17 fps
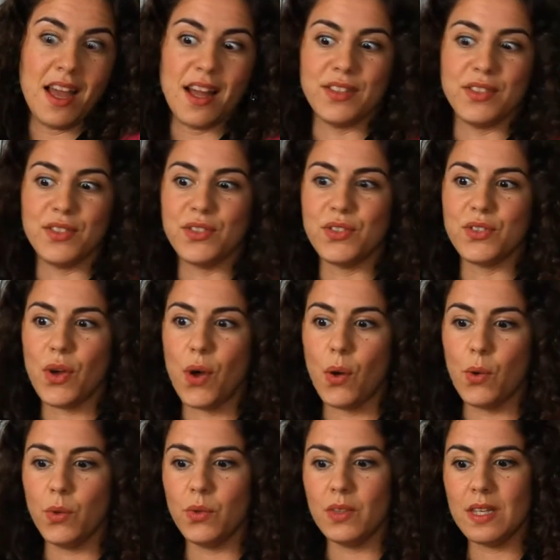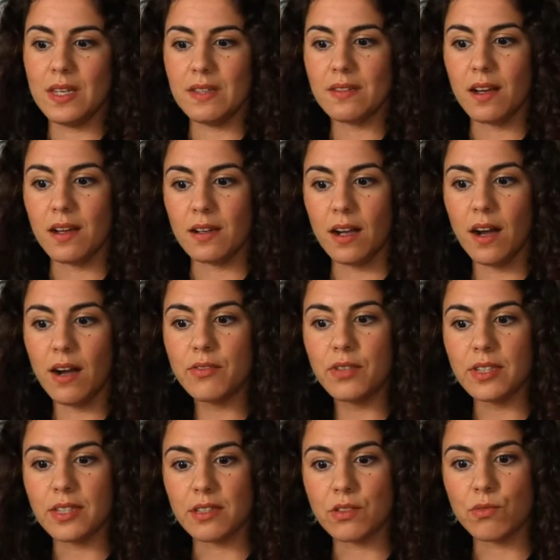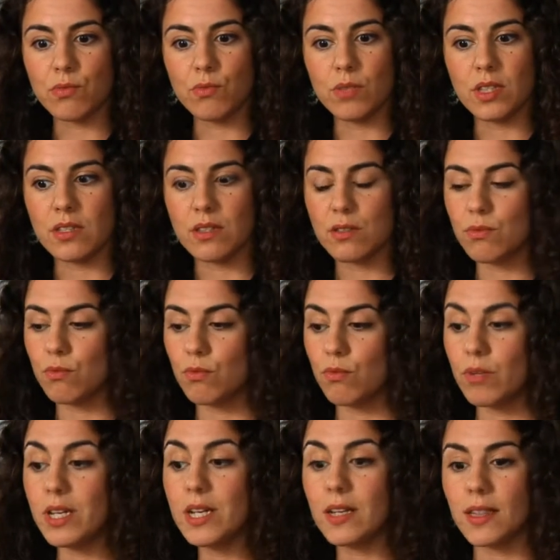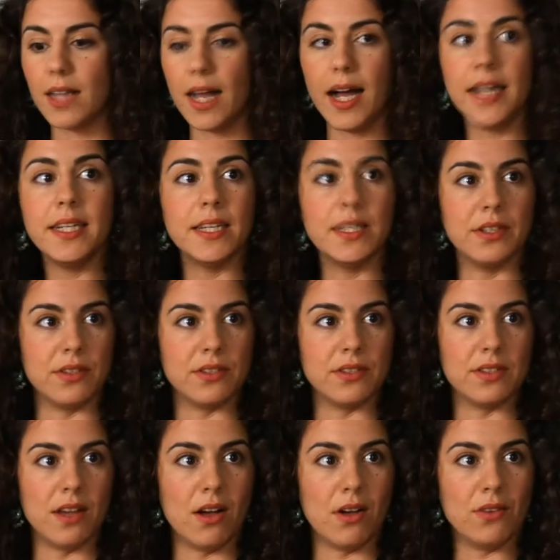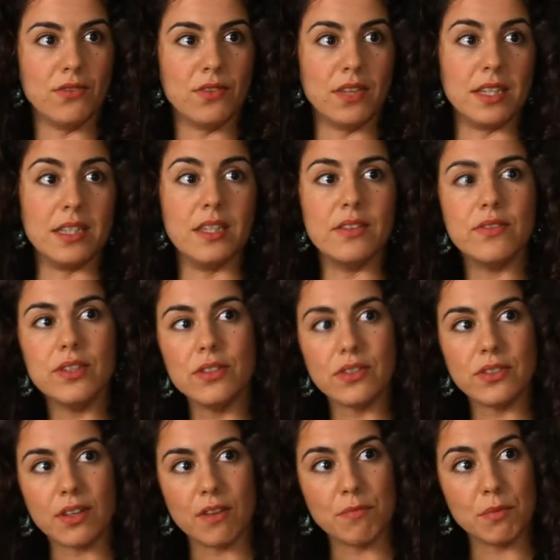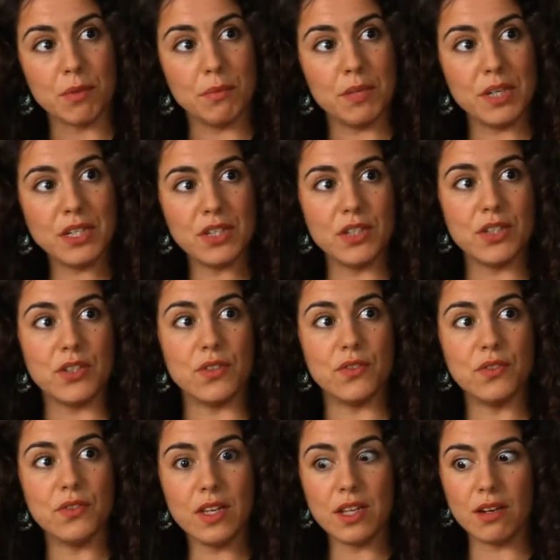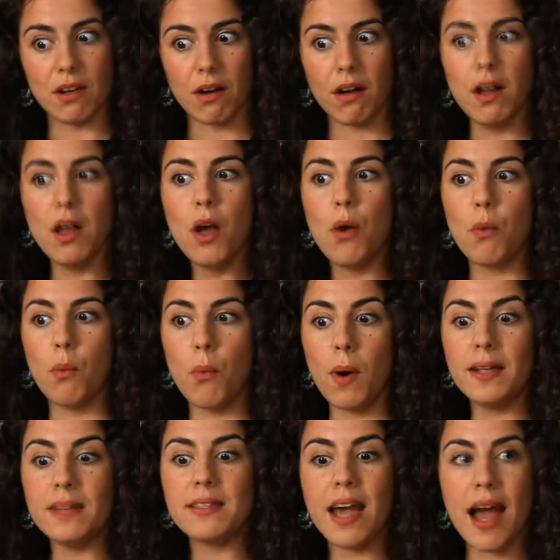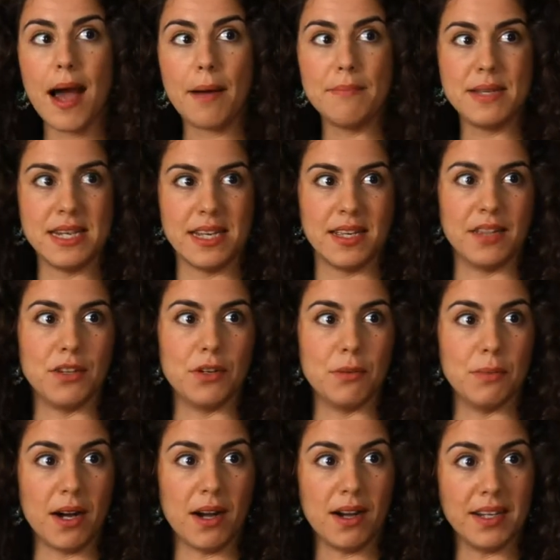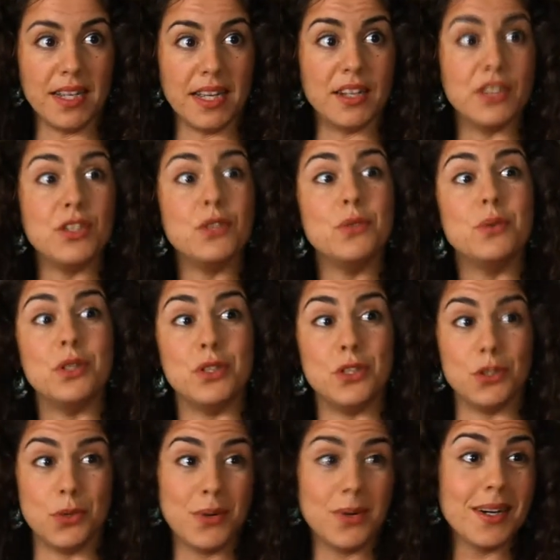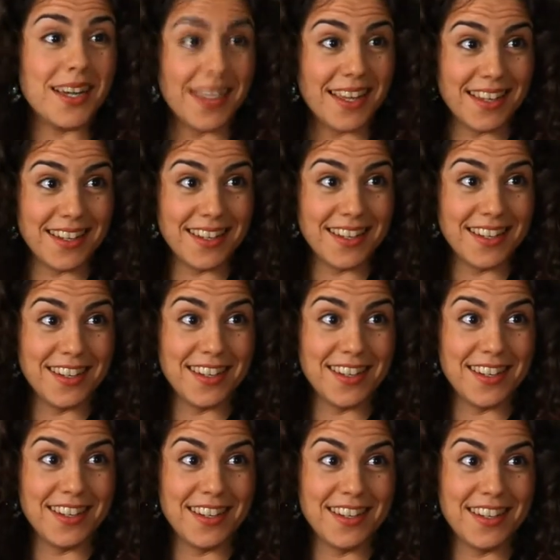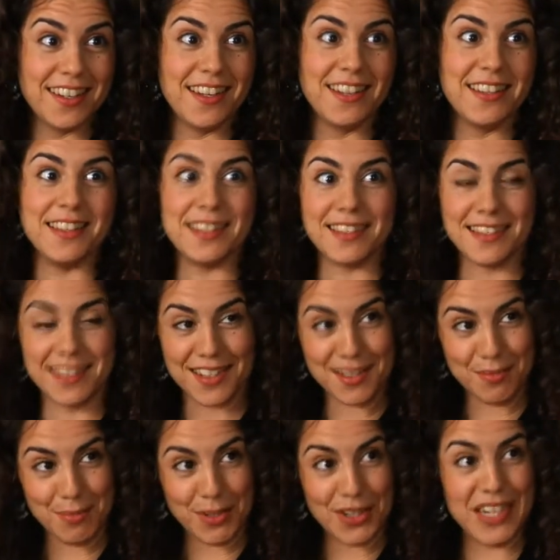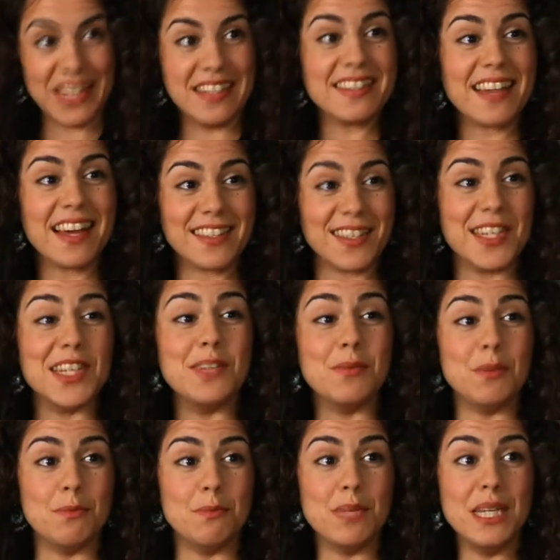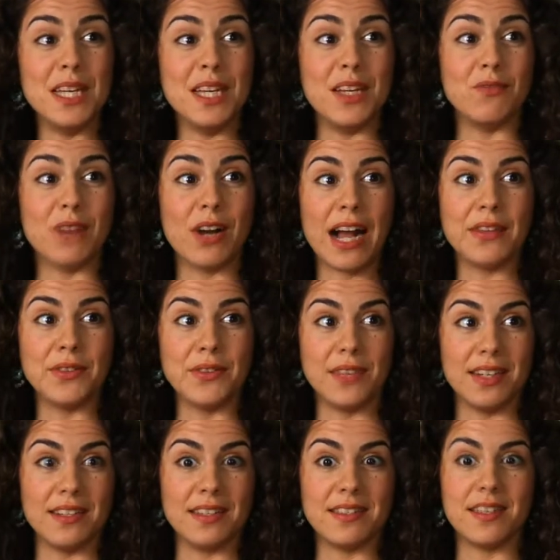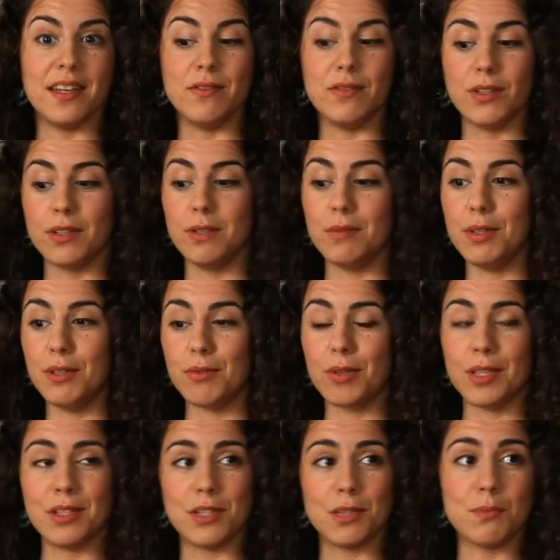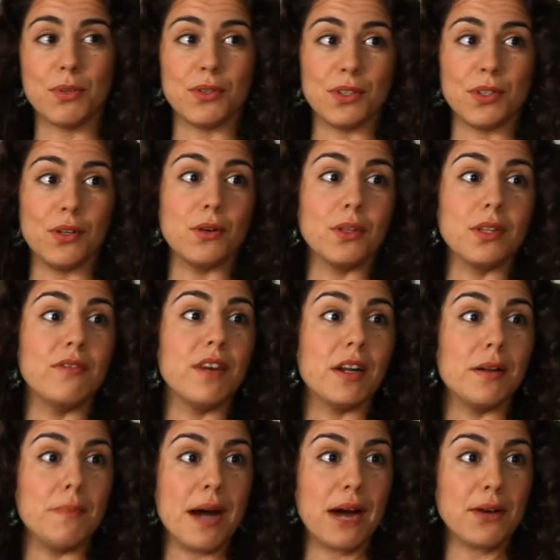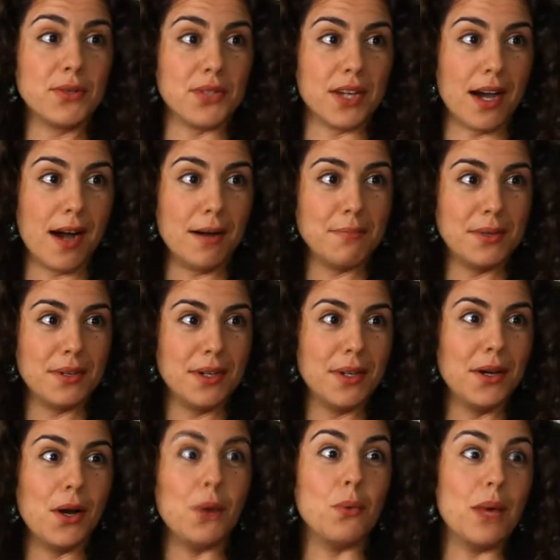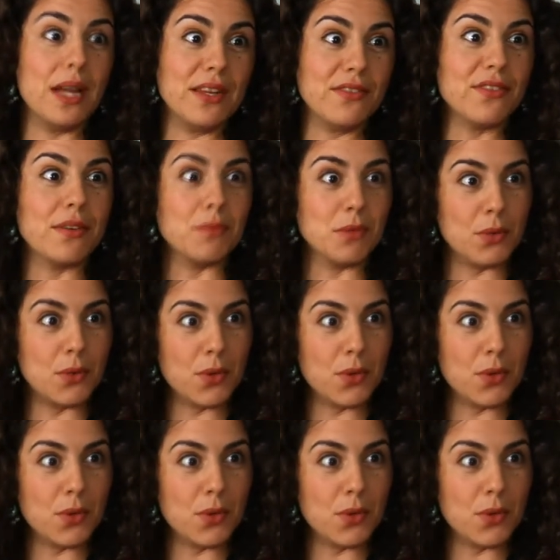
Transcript: And so this uncovering this realigning yourself and giving yourself permission to feel what's happening in your body and to enjoy this experience as a human being, rather than to say, if you're going to be a religious person, go live on a mountaintop away from the